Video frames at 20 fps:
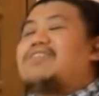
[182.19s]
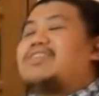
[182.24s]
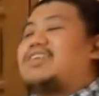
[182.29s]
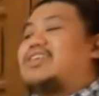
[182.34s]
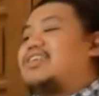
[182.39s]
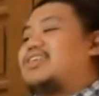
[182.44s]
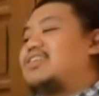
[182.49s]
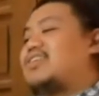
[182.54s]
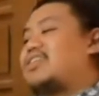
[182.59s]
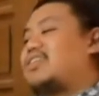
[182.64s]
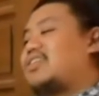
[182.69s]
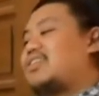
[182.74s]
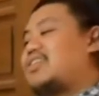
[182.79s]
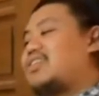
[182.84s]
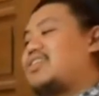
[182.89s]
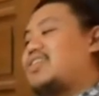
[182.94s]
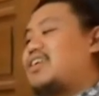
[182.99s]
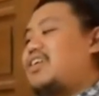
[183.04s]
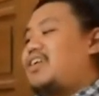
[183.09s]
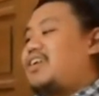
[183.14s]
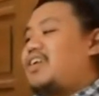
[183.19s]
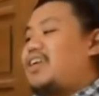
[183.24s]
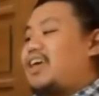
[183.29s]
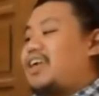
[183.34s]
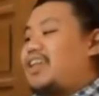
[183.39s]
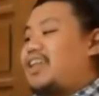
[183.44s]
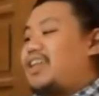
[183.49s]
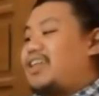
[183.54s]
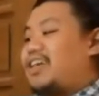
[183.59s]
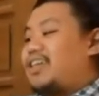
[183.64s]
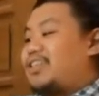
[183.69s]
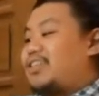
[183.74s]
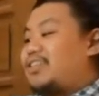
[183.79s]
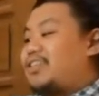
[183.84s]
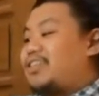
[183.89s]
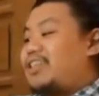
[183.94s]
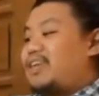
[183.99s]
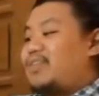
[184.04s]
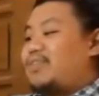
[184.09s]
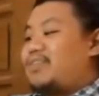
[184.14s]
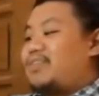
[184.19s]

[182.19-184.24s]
things, I'd like to share